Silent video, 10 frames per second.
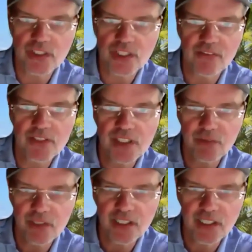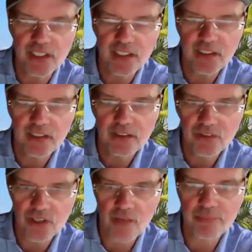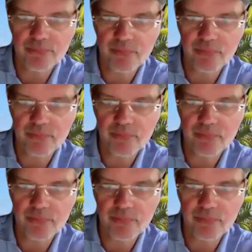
Obviously, we need Trump